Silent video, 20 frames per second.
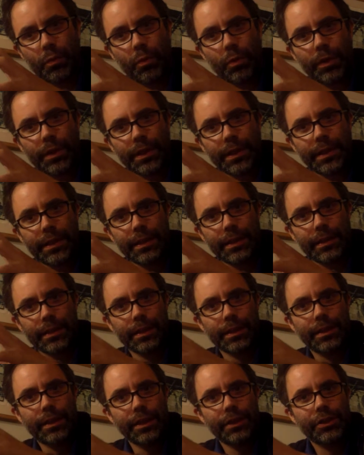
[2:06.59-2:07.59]
organ
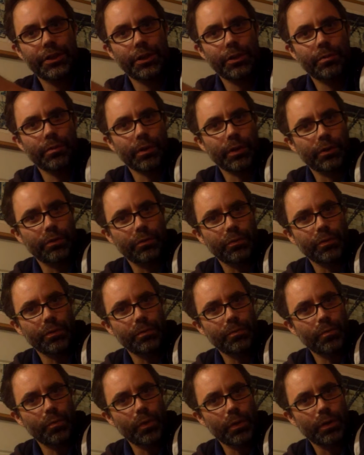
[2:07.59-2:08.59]
and the tissue are
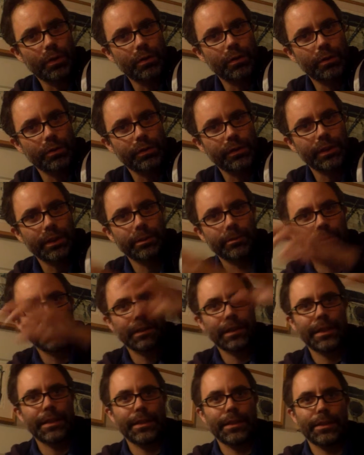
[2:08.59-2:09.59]
more closely
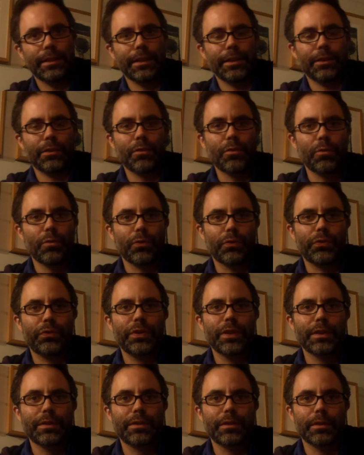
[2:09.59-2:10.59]
related than the whole
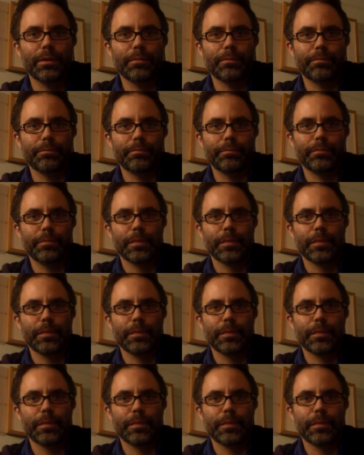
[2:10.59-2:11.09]
system.